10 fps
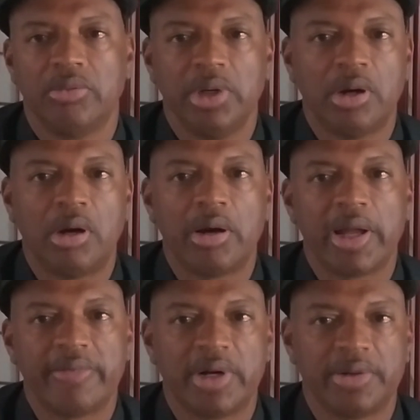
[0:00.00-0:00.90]
We all
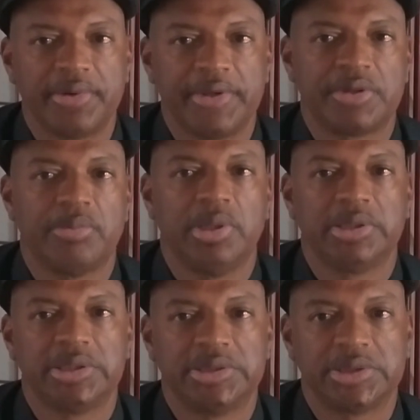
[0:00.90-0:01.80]
have our
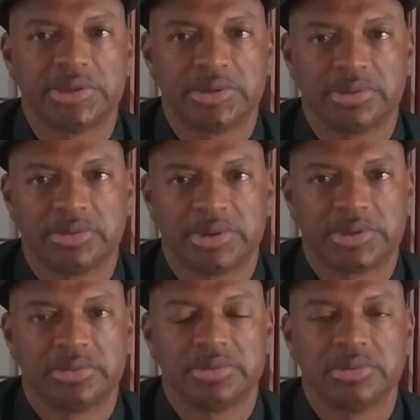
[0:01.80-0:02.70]
discipline
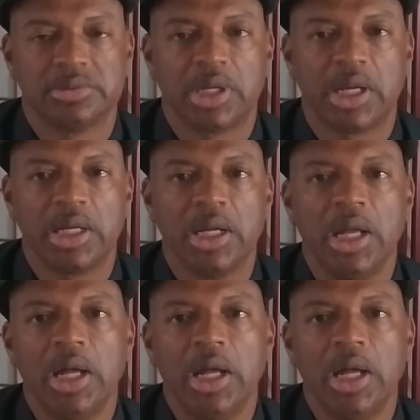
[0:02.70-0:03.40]
concerns, okay?